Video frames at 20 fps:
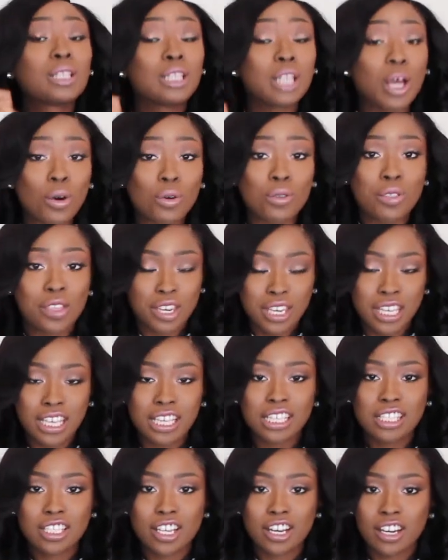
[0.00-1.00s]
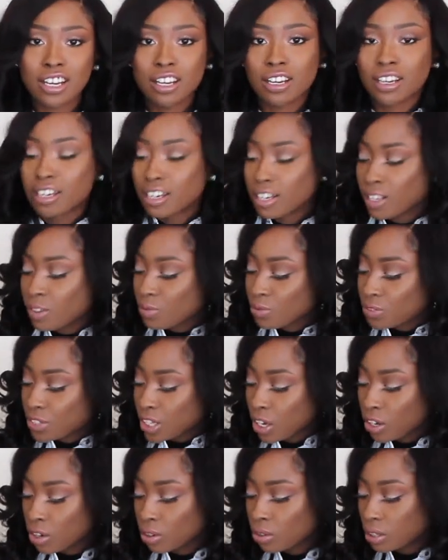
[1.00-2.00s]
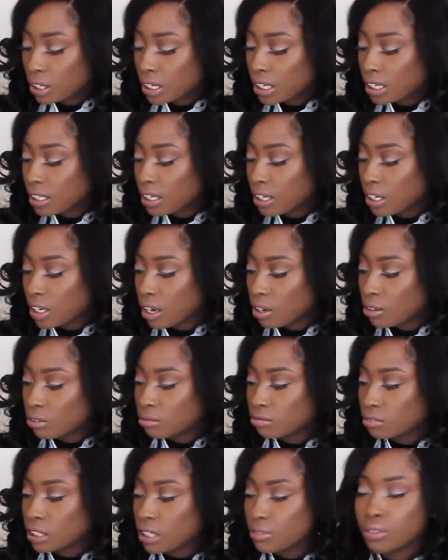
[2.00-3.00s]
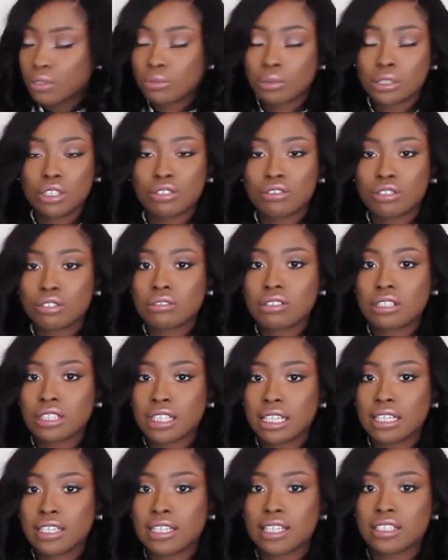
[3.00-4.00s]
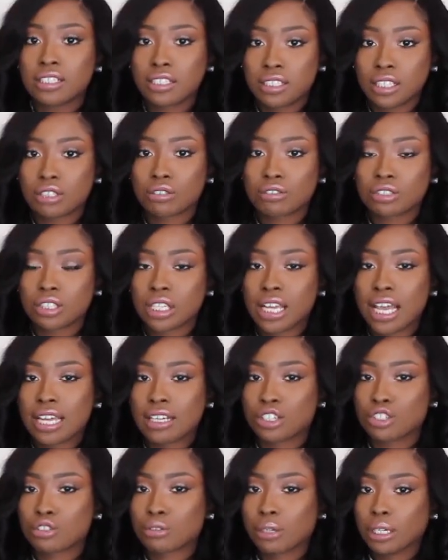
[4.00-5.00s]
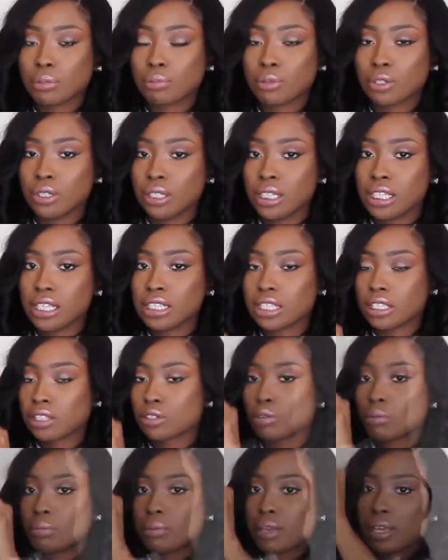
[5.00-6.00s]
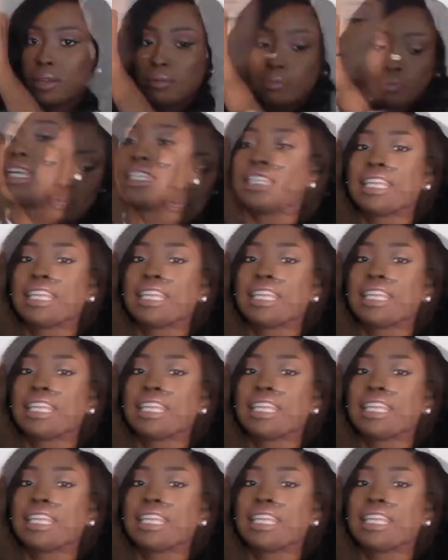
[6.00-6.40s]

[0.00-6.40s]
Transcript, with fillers: below the knee skirt. So, you know, even when you do sit, it still should kind of drape your knees a little bit.